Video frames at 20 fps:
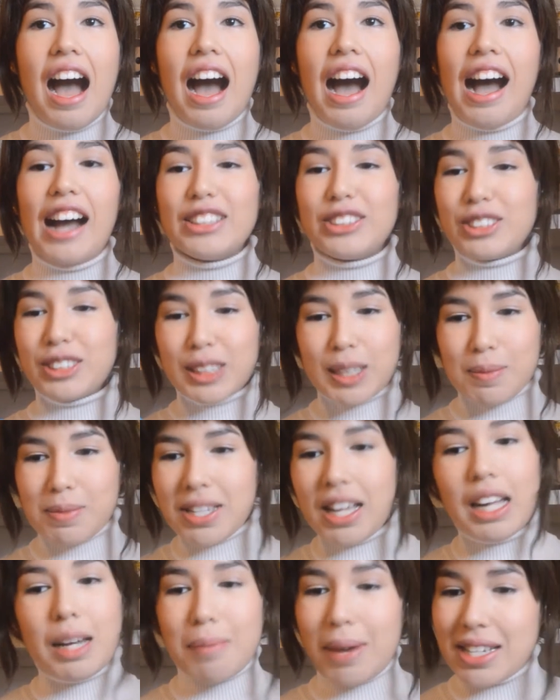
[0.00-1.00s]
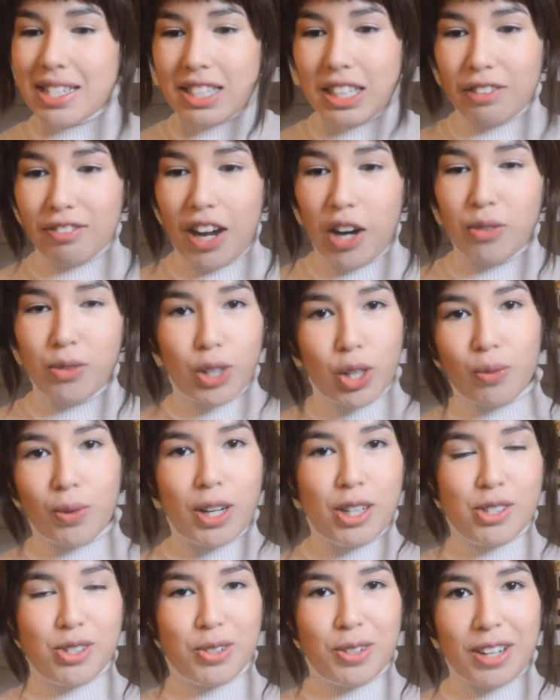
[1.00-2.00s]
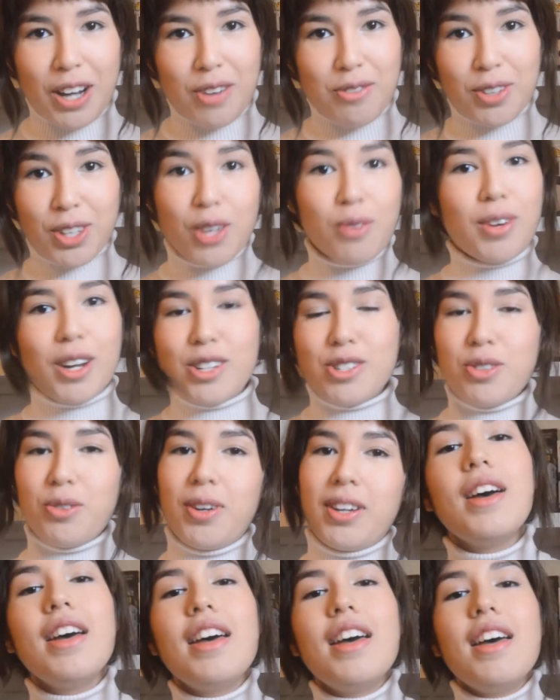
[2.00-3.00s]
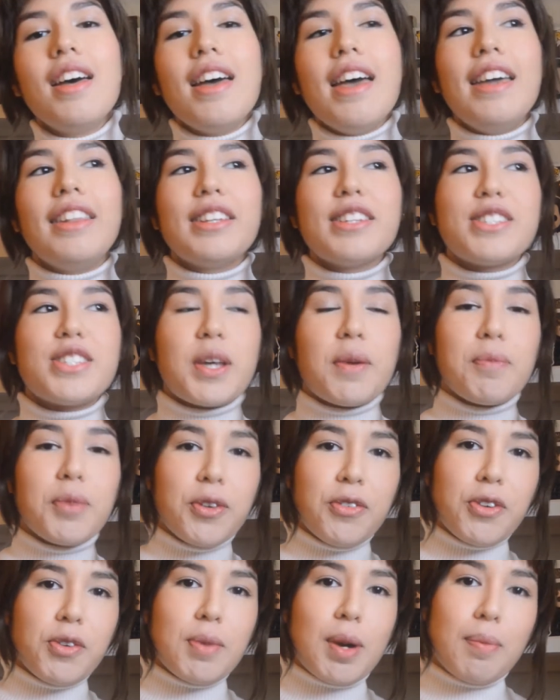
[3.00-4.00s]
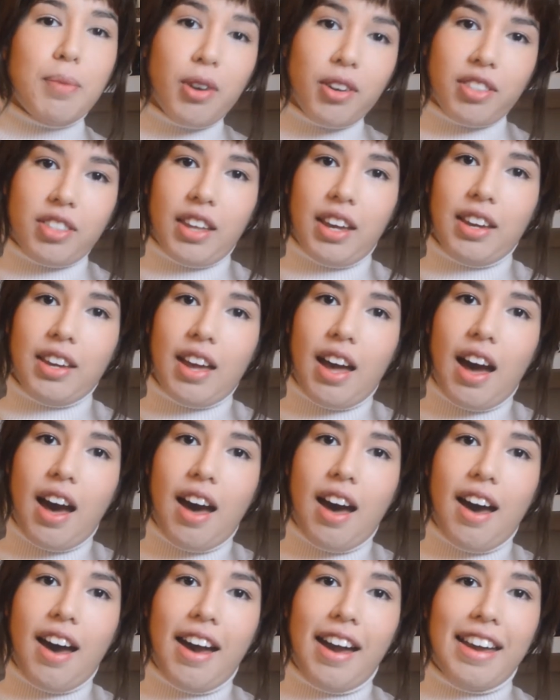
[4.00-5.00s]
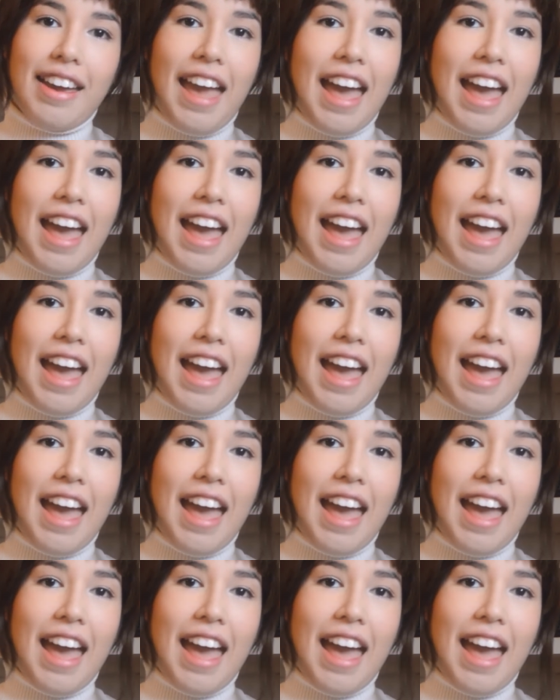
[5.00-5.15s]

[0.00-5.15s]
I just kept telling myself, I really want to do it, I really want to do it. In December for my birthday, I